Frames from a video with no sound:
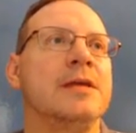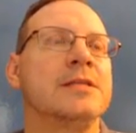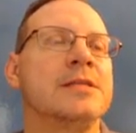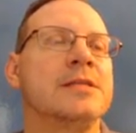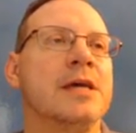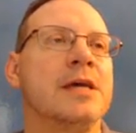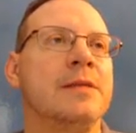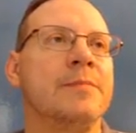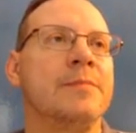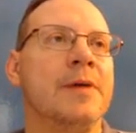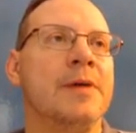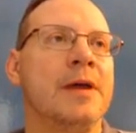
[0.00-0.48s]

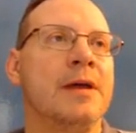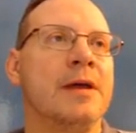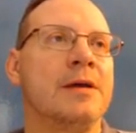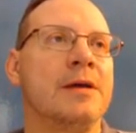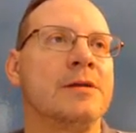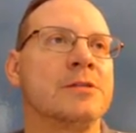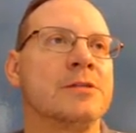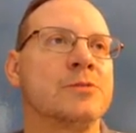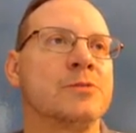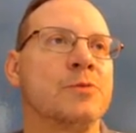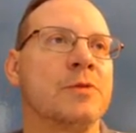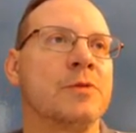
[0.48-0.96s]
10
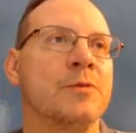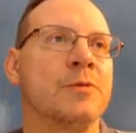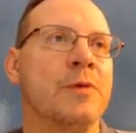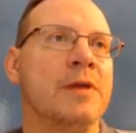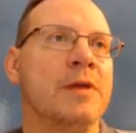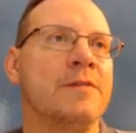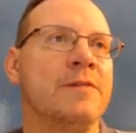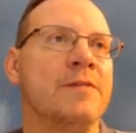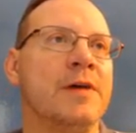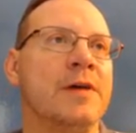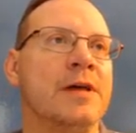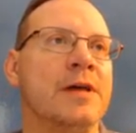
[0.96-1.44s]
pounds with a
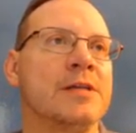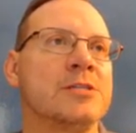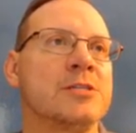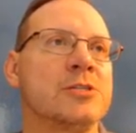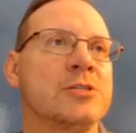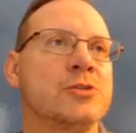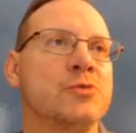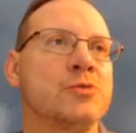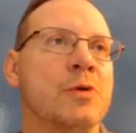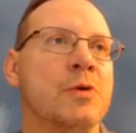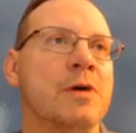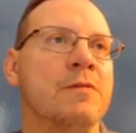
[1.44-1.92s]
weight
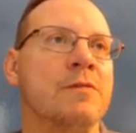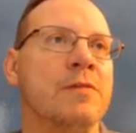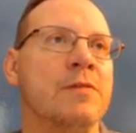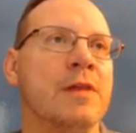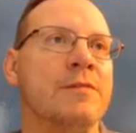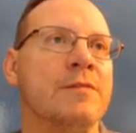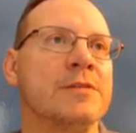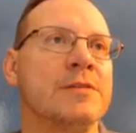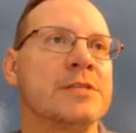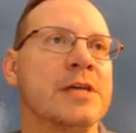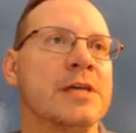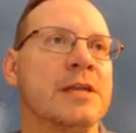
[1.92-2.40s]
vest, 12,
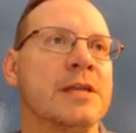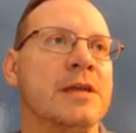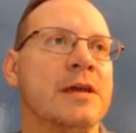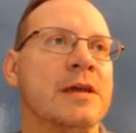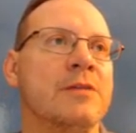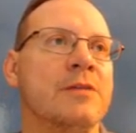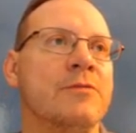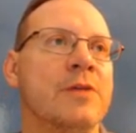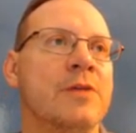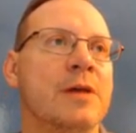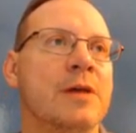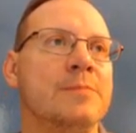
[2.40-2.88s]
11, 10,
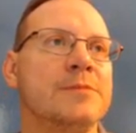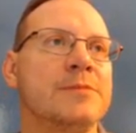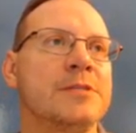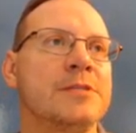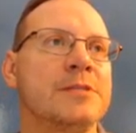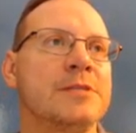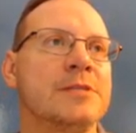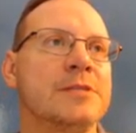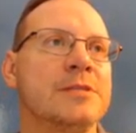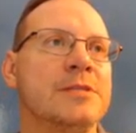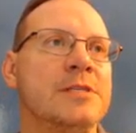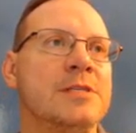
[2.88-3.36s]
9
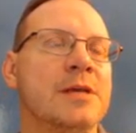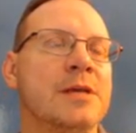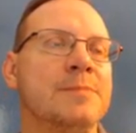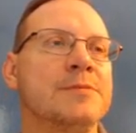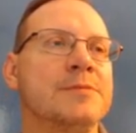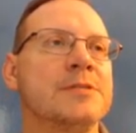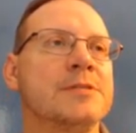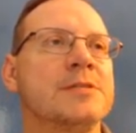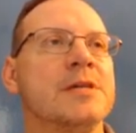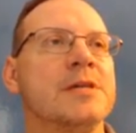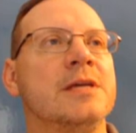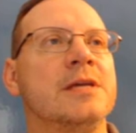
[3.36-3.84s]
reps.
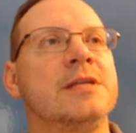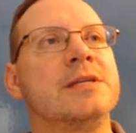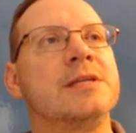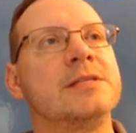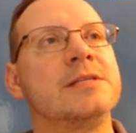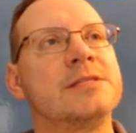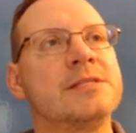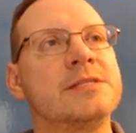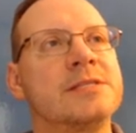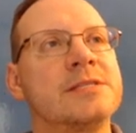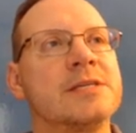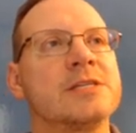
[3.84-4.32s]
Dips, I
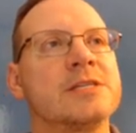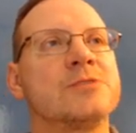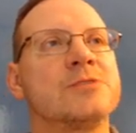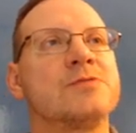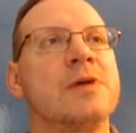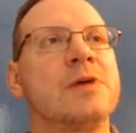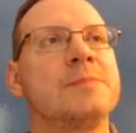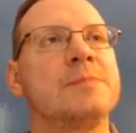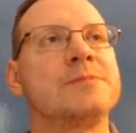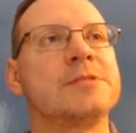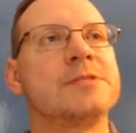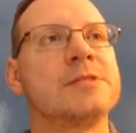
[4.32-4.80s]
did 6
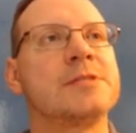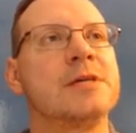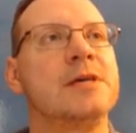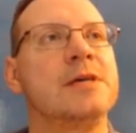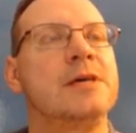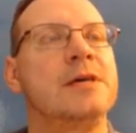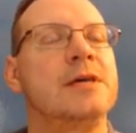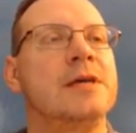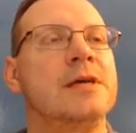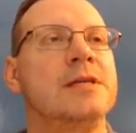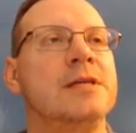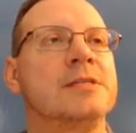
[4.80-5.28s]
reps
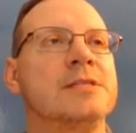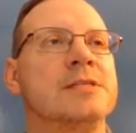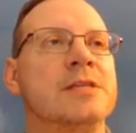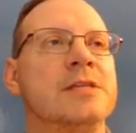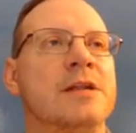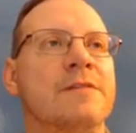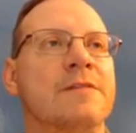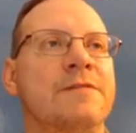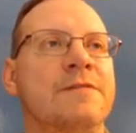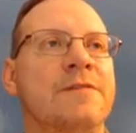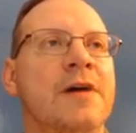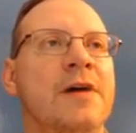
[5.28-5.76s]

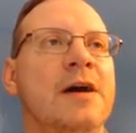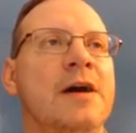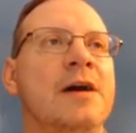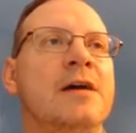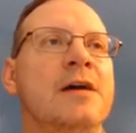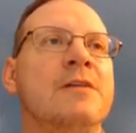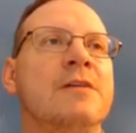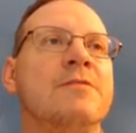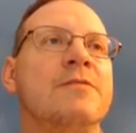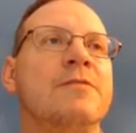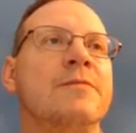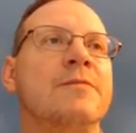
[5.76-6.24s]
instead of
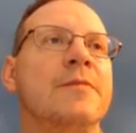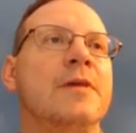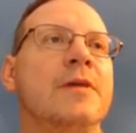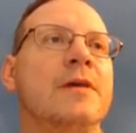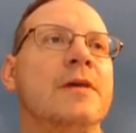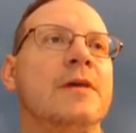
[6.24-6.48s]
5.